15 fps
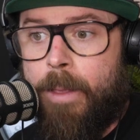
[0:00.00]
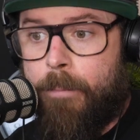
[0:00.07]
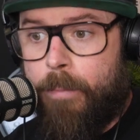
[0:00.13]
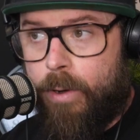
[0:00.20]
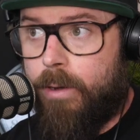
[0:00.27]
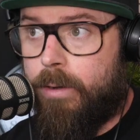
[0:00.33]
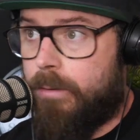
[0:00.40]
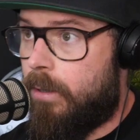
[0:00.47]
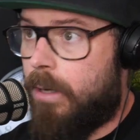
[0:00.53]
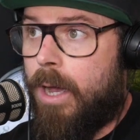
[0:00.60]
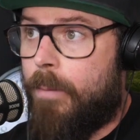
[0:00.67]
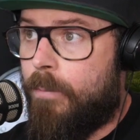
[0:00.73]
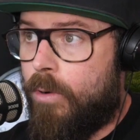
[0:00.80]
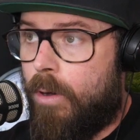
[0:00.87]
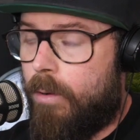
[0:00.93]
But
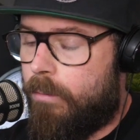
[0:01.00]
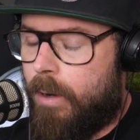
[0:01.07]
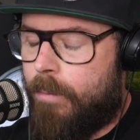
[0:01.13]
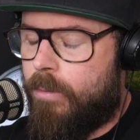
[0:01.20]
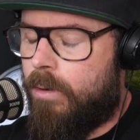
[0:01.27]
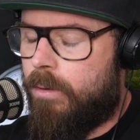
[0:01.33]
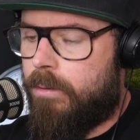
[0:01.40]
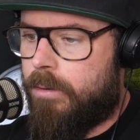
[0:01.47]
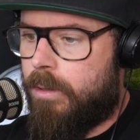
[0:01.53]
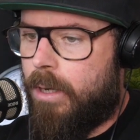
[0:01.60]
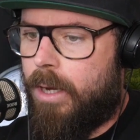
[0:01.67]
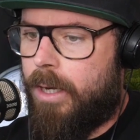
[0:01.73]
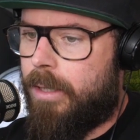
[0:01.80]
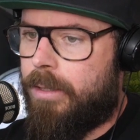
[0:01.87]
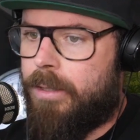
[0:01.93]
I'm not
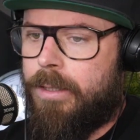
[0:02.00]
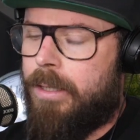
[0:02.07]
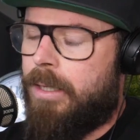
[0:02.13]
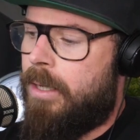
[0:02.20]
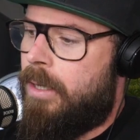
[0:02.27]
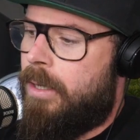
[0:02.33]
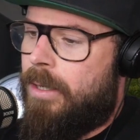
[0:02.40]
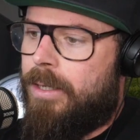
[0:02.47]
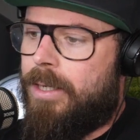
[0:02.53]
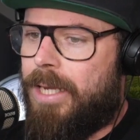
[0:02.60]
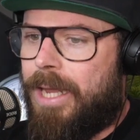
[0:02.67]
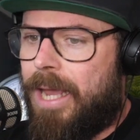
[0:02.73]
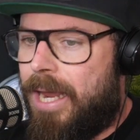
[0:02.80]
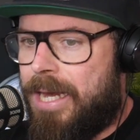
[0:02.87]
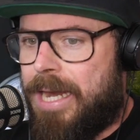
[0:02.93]
like
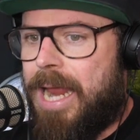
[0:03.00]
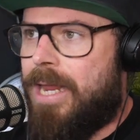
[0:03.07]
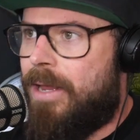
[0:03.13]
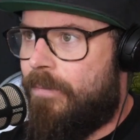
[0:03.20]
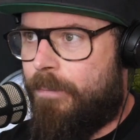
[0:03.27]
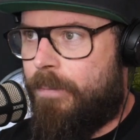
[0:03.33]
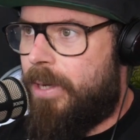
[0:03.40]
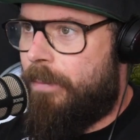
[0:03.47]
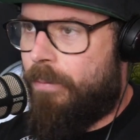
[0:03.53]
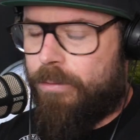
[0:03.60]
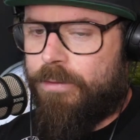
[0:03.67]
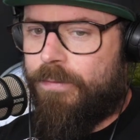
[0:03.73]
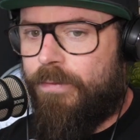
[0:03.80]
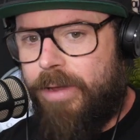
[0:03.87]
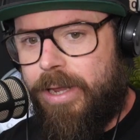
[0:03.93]
negating any of
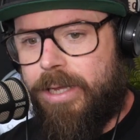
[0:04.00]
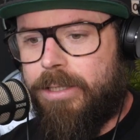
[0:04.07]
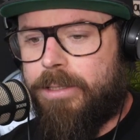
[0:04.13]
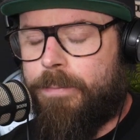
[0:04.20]
people's fears.